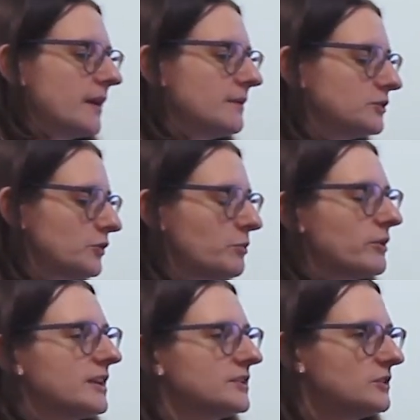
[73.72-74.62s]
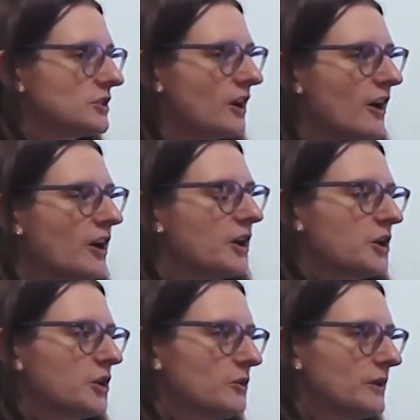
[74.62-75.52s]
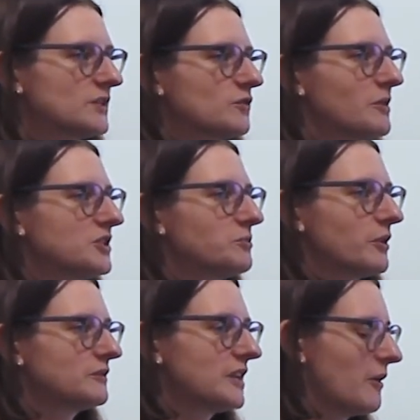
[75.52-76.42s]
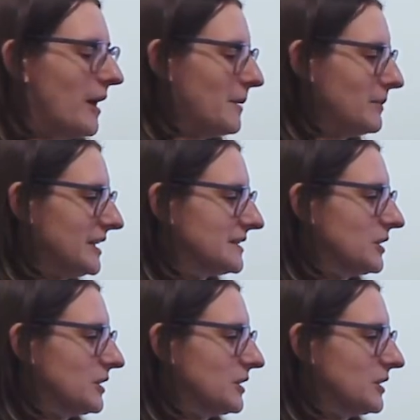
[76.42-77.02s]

Sripriya Sudhakar, who is from London Borough of Tower Hamlets,